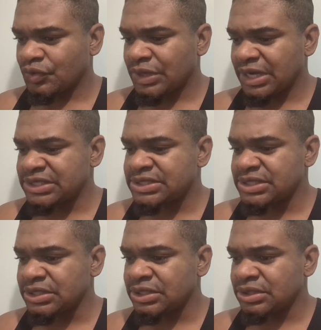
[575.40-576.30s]
That is
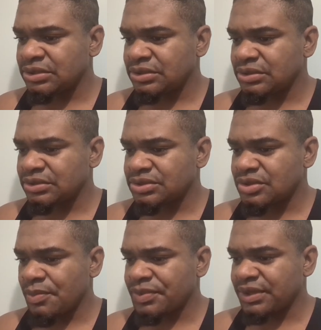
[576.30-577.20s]
still
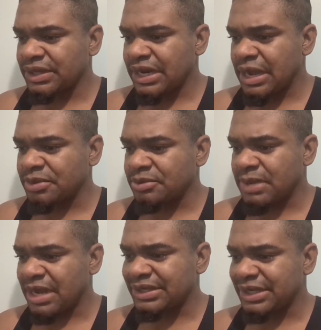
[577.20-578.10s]
something that happened
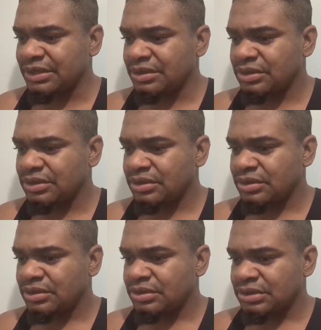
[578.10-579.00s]
back then
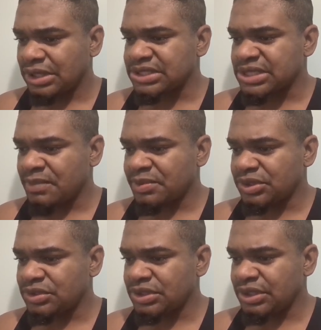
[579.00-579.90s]
that is
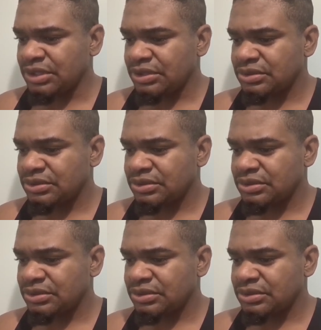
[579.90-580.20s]
happening today.